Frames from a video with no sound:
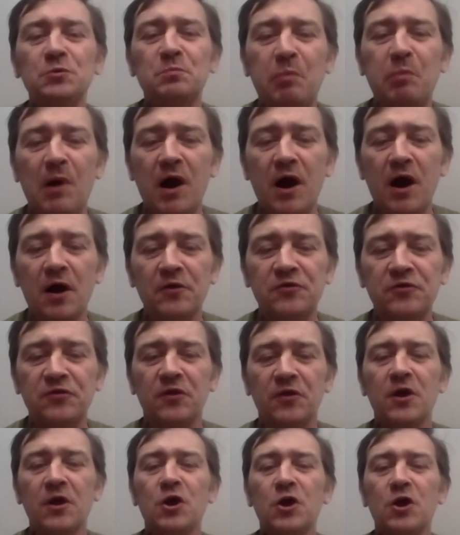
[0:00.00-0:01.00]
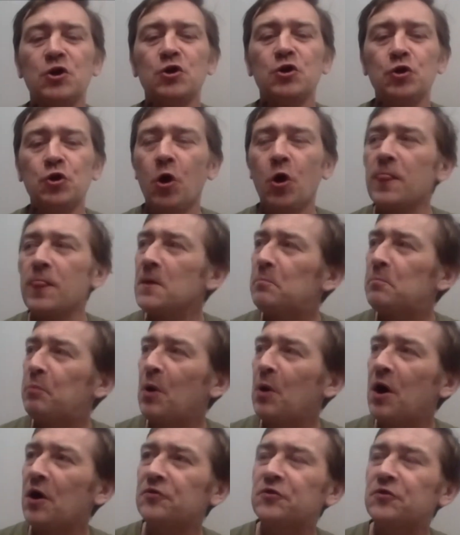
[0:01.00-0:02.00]
path, not the
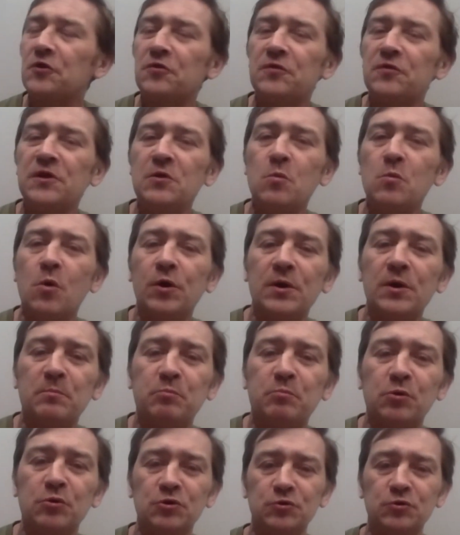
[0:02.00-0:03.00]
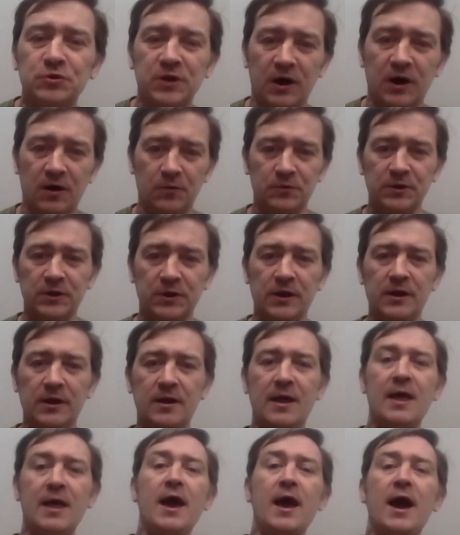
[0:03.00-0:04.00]
path that they want to put you down. Yeah.
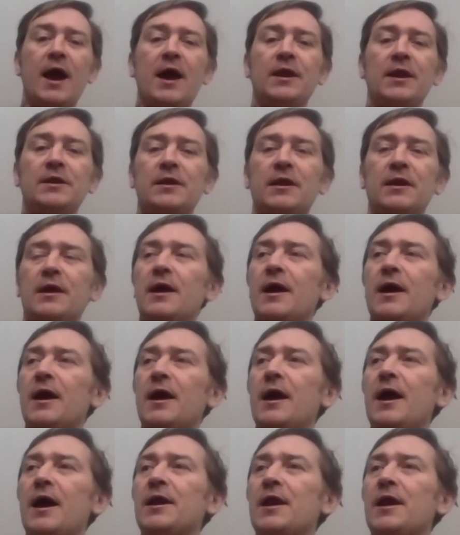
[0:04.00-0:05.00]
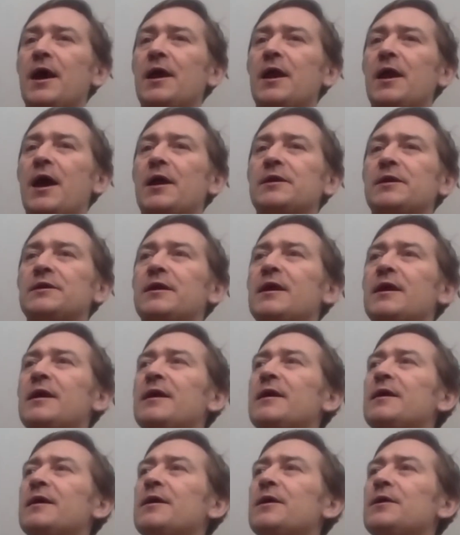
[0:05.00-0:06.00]
And, and, and
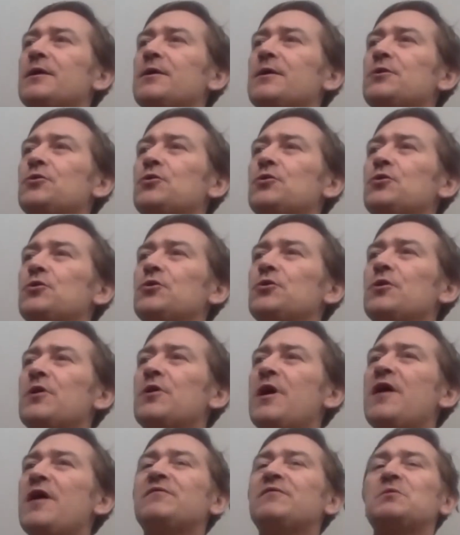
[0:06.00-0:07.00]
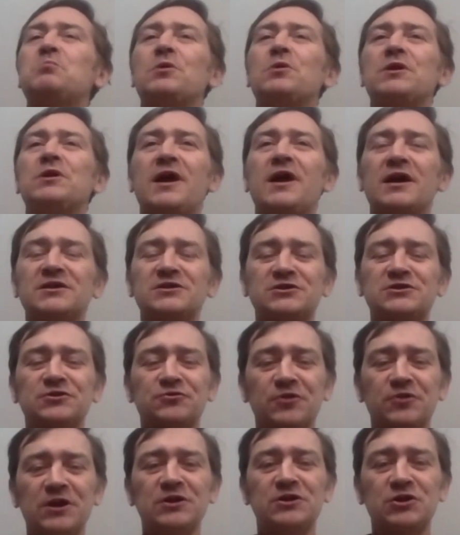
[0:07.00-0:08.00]
everybody has the
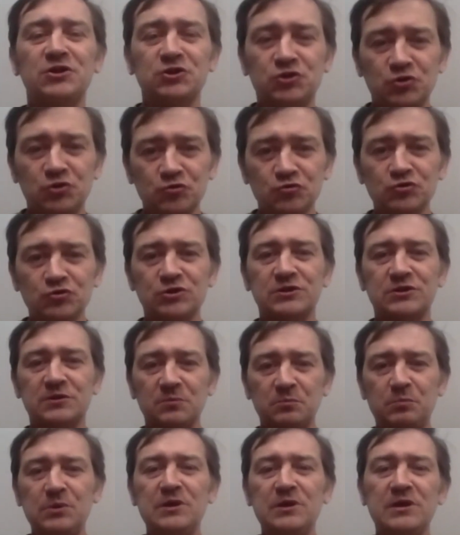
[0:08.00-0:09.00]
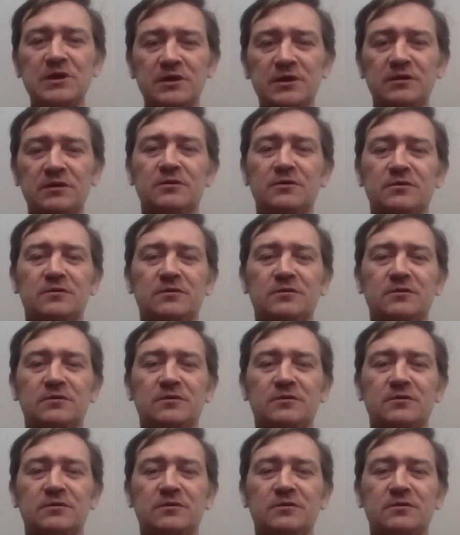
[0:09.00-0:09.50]
right to choose to be